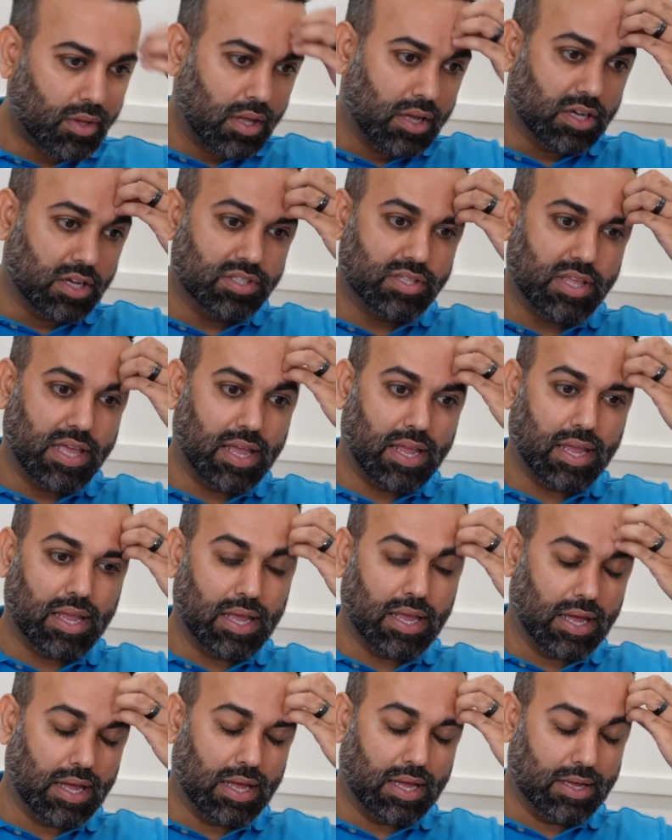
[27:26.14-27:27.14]
have
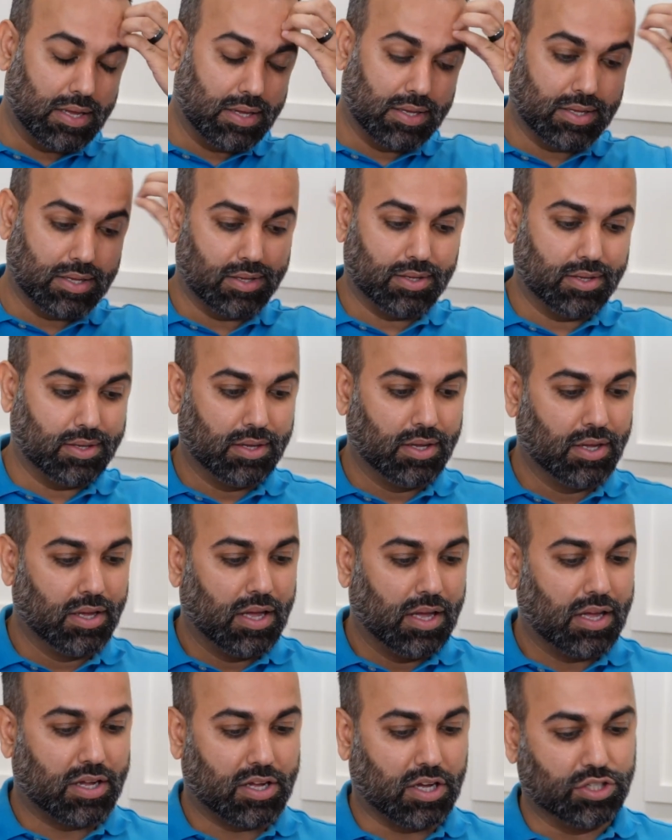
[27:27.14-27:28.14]

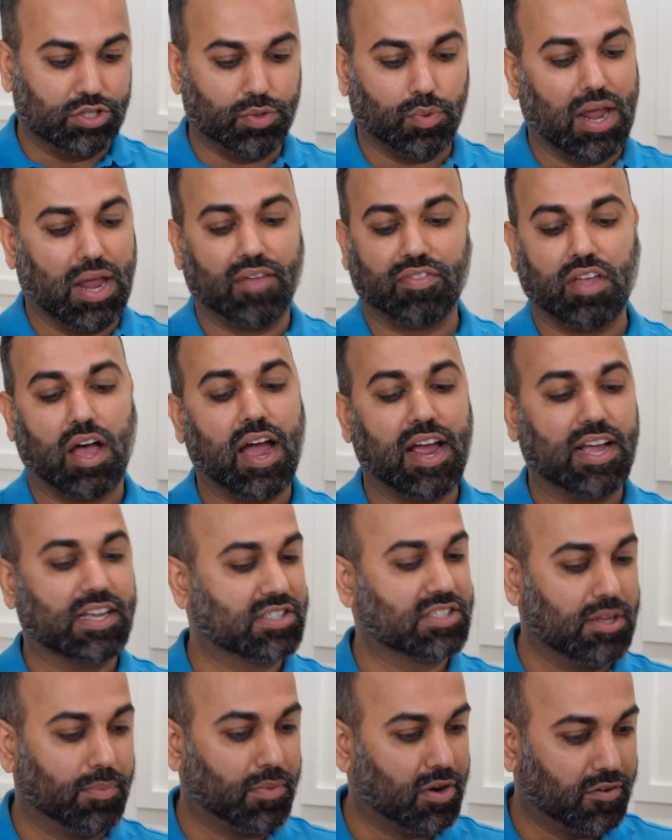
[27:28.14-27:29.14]
the
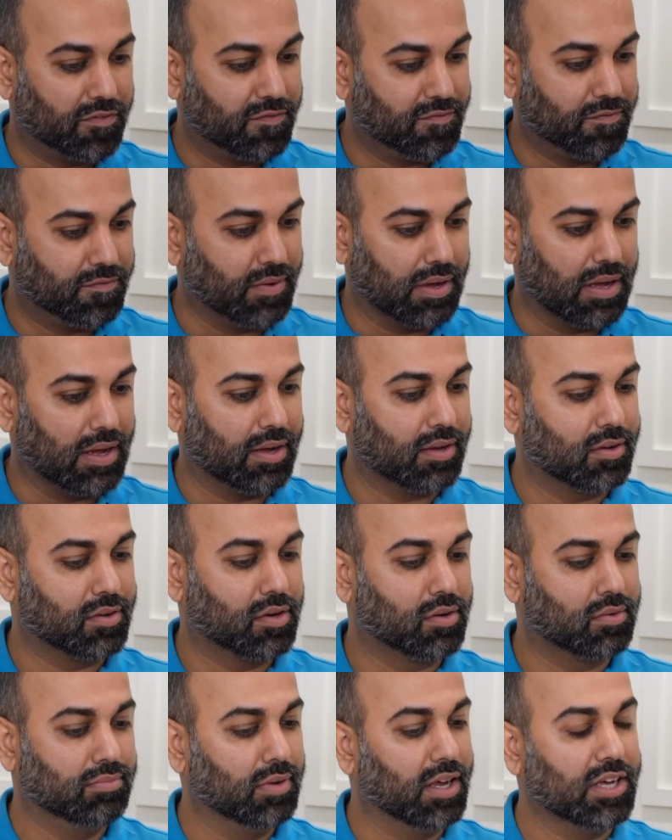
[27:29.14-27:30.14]
highest number of
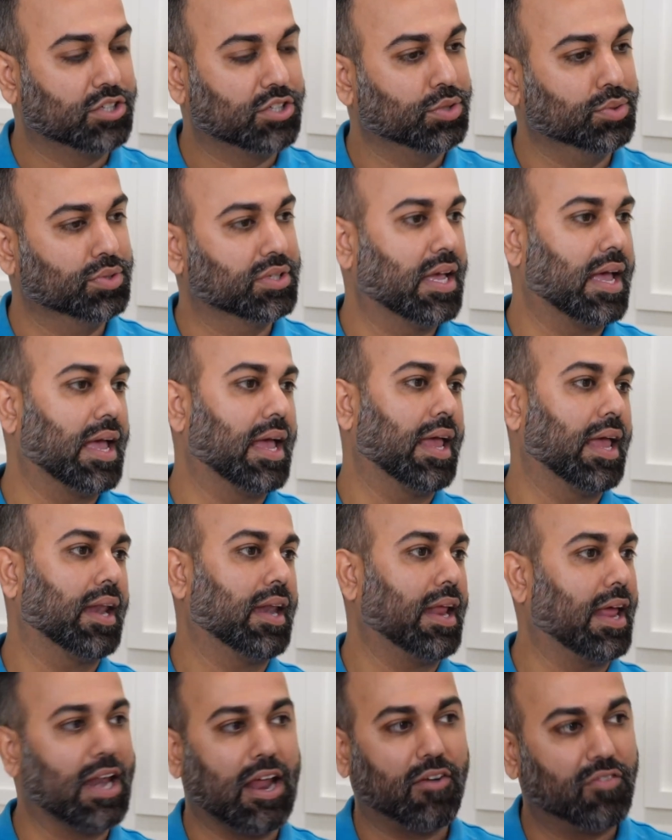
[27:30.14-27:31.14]
issues hit
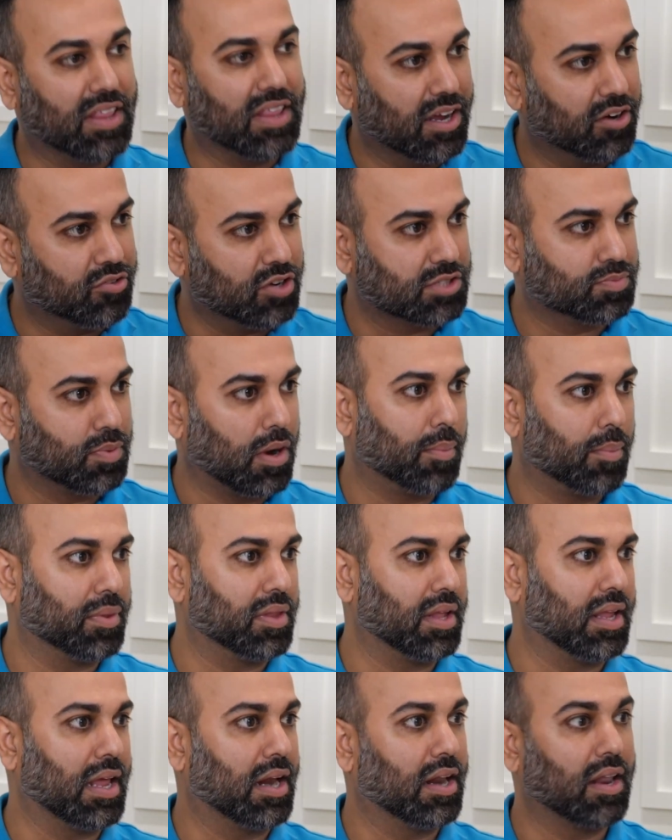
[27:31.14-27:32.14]
and everything addressed
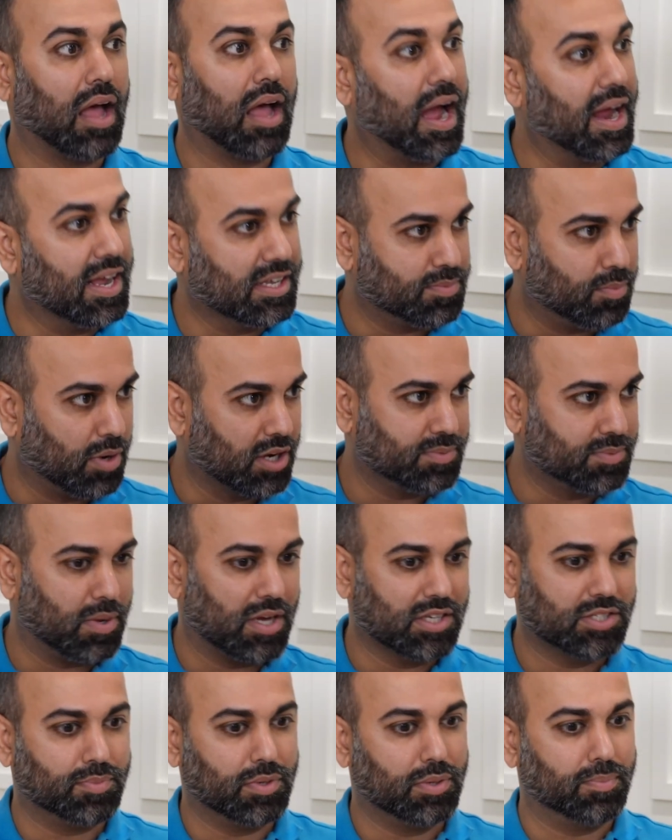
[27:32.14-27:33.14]
properly and the highest marks possible.